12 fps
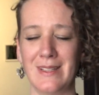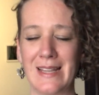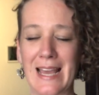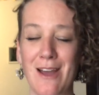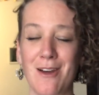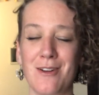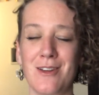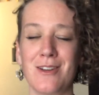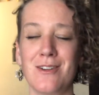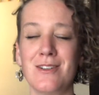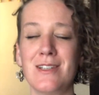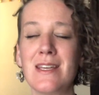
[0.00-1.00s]
Allow
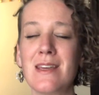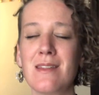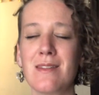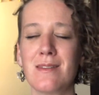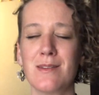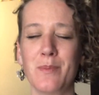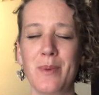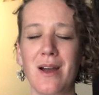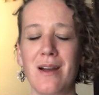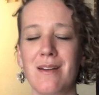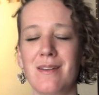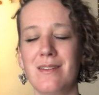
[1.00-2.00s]
your teeth to
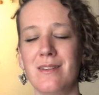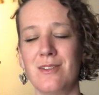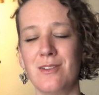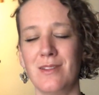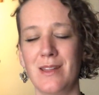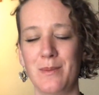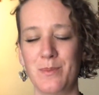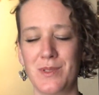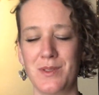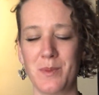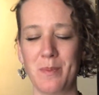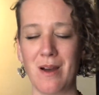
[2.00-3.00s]
part and your
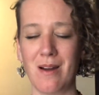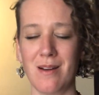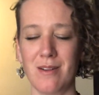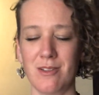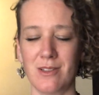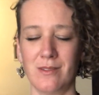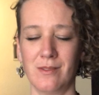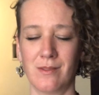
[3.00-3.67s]
lips to part.